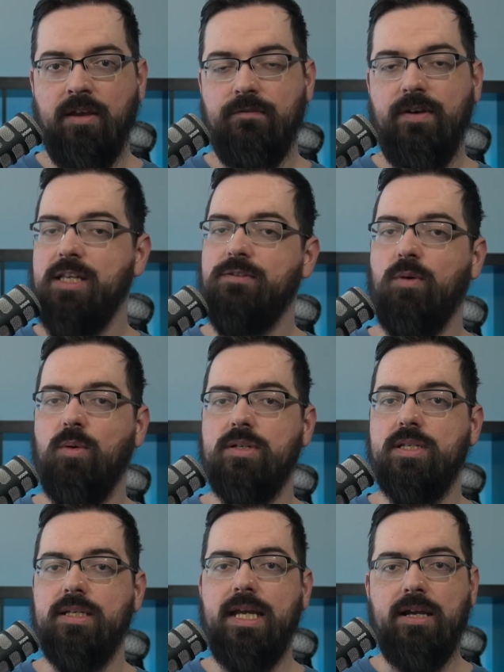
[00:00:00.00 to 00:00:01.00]
Fast
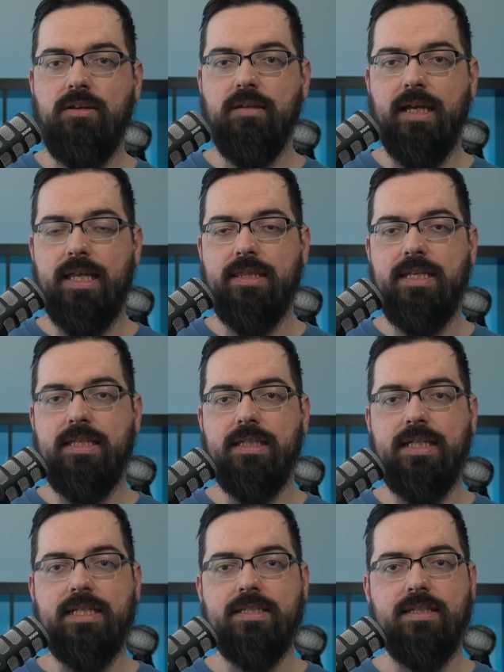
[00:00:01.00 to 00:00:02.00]
forward to now, and the
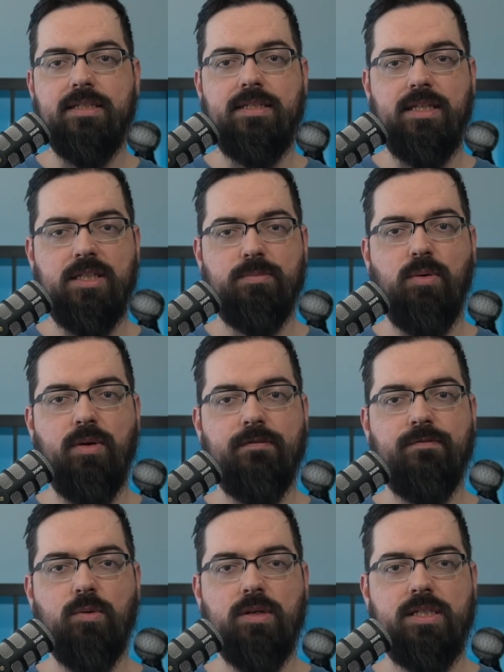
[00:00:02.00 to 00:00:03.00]
Linux
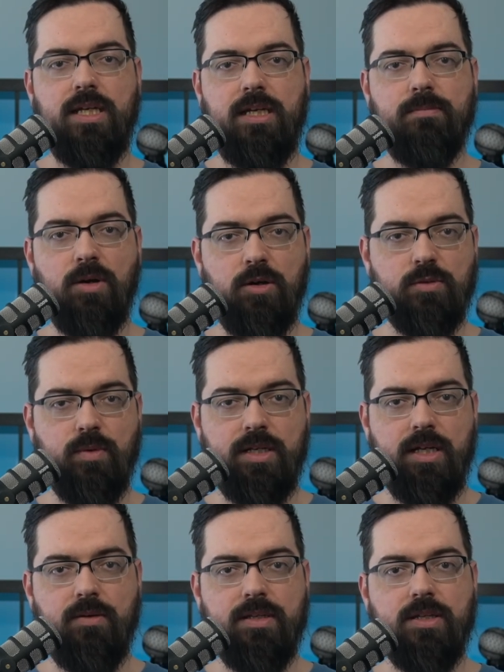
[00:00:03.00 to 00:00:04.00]
6.14 merge
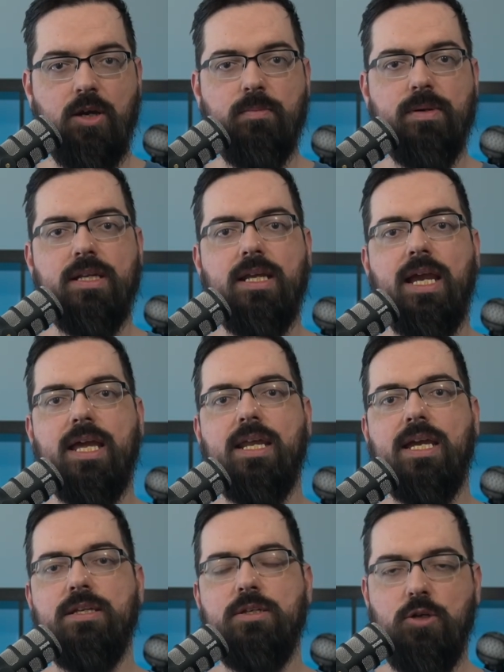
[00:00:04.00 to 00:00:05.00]
window is open, and
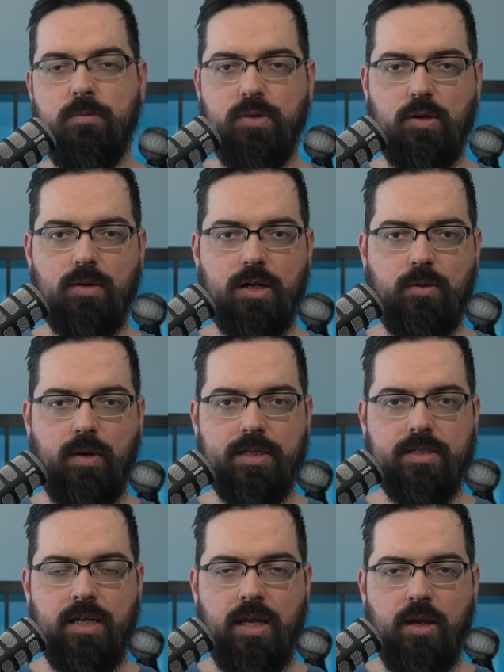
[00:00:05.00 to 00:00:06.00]
a new pull
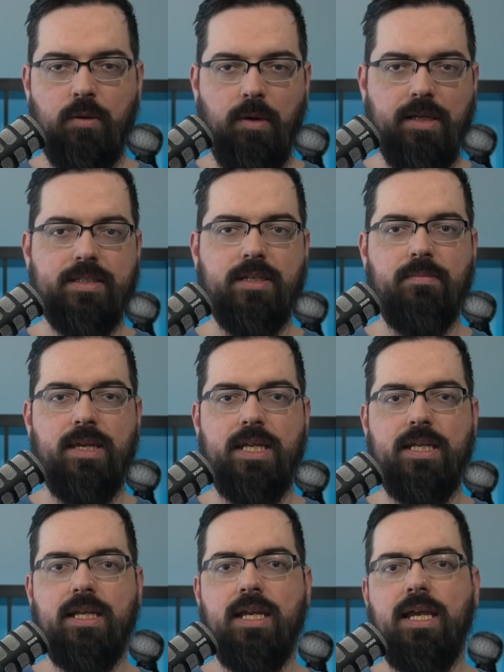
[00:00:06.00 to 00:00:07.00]
request was
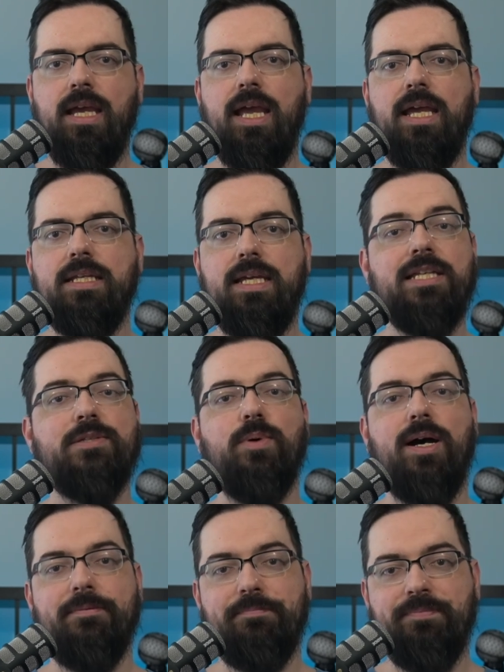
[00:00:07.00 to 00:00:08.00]
submitted. And guess
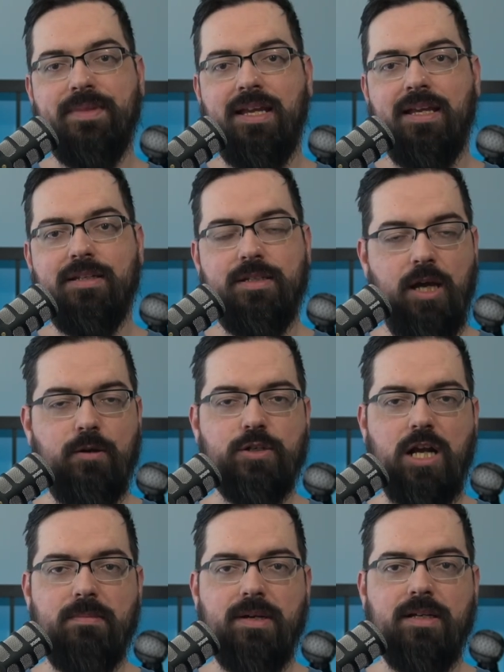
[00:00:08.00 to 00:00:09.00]
what? No
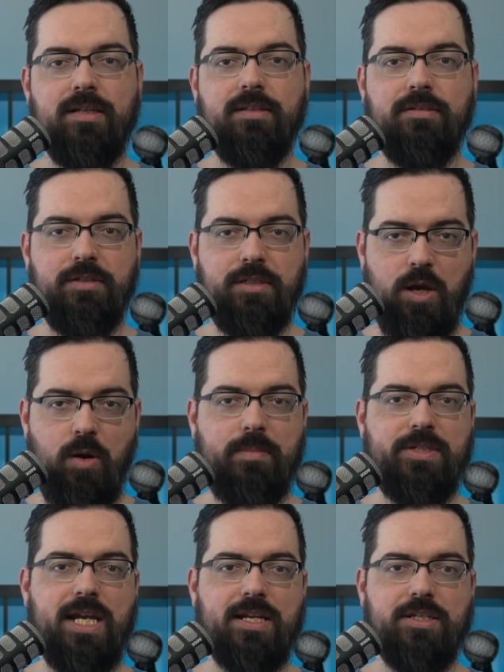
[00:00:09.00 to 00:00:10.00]
drama, no
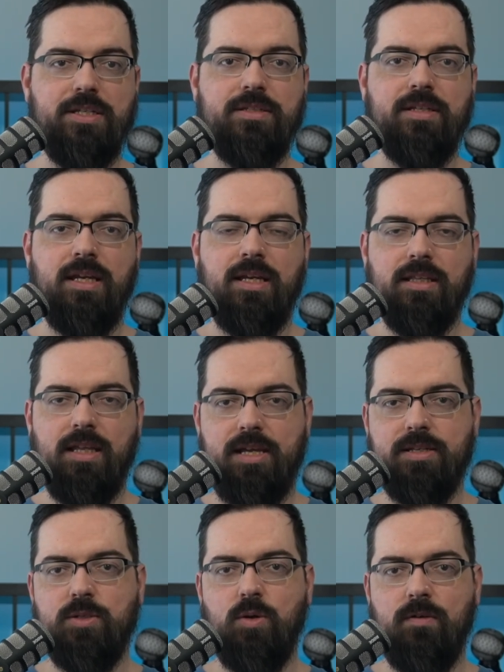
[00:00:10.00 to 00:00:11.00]
objections.
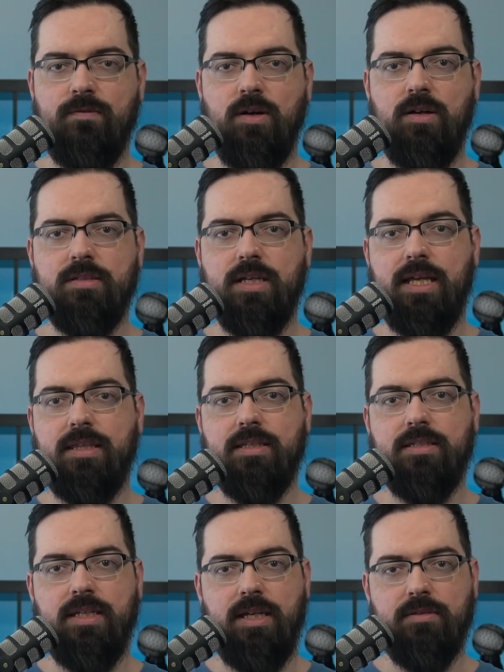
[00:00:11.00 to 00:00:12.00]
Linus Torvalds and the
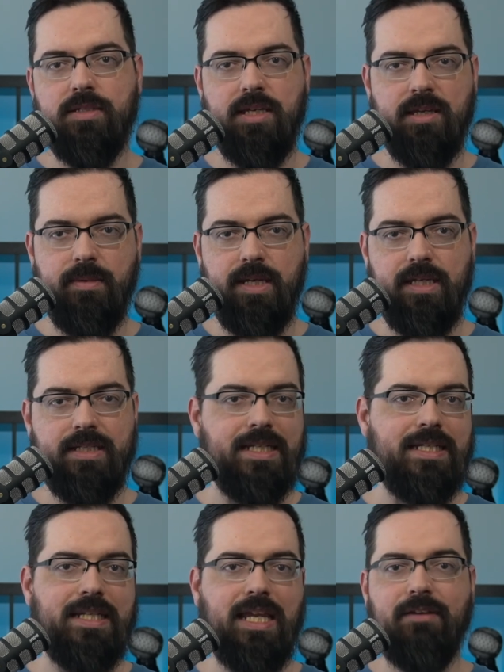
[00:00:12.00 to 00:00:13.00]
COC committee
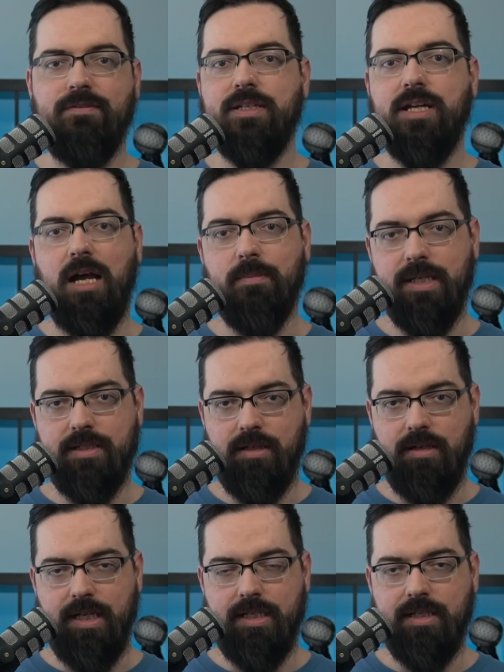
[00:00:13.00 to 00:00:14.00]
didn't even comment
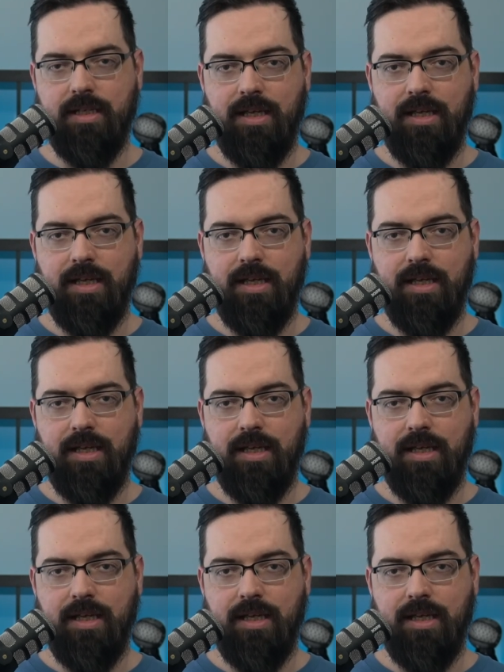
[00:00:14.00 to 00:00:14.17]
on it.